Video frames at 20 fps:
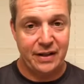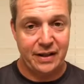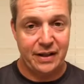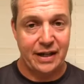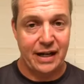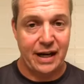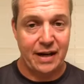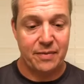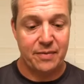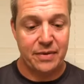
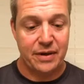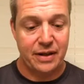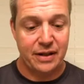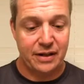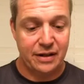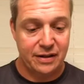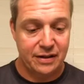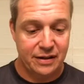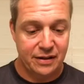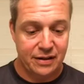got to
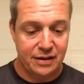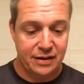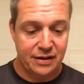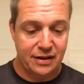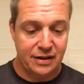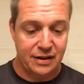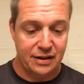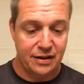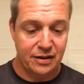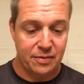be
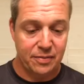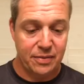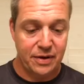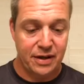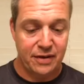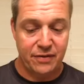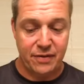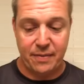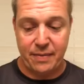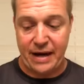a little bit
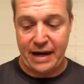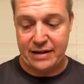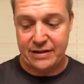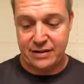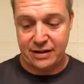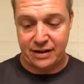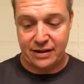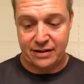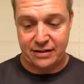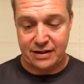of a
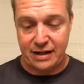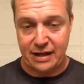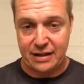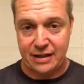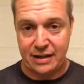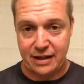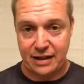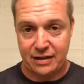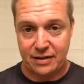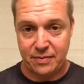masochist, I
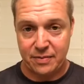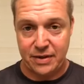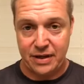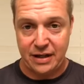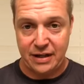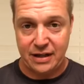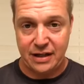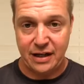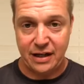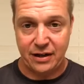think, to be a
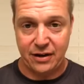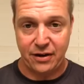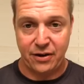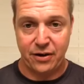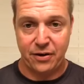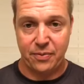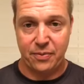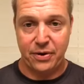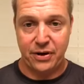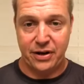kicker,
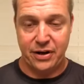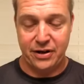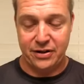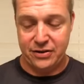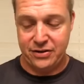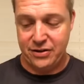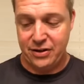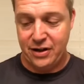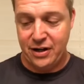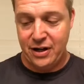
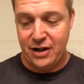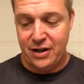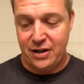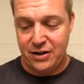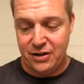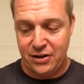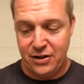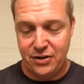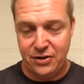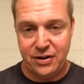because
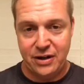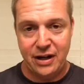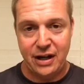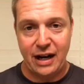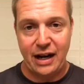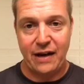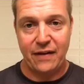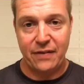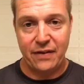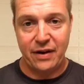you get
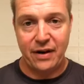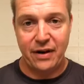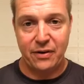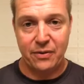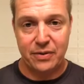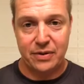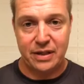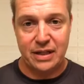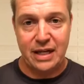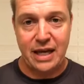out there
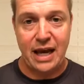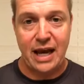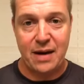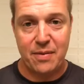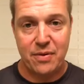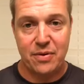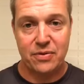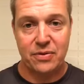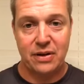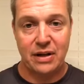with the game
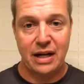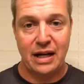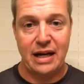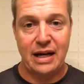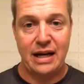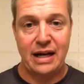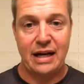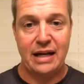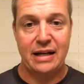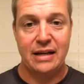on the
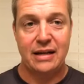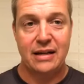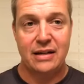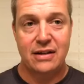line.